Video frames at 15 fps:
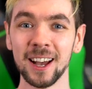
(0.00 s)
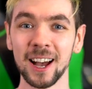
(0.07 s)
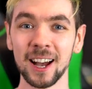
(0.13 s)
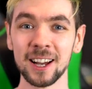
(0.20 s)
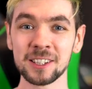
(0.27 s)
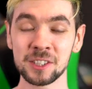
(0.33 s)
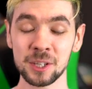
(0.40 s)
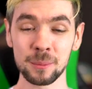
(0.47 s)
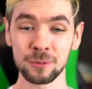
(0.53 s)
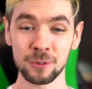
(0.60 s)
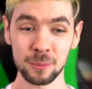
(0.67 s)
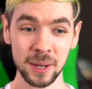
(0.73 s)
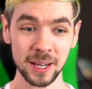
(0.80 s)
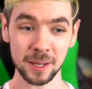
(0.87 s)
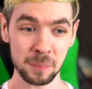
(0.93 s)
Uh, some of
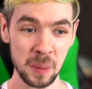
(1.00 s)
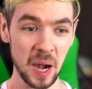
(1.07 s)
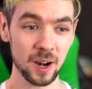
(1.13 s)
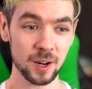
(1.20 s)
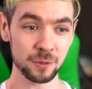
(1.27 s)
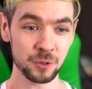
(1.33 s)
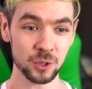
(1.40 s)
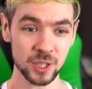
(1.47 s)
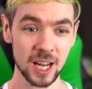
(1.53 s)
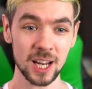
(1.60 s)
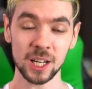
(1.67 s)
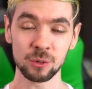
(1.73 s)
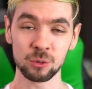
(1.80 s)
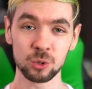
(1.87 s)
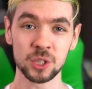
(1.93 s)
you make it part of your
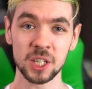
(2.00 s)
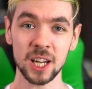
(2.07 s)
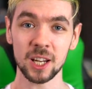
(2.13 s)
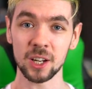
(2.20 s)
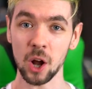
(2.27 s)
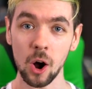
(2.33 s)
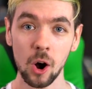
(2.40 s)
daily routine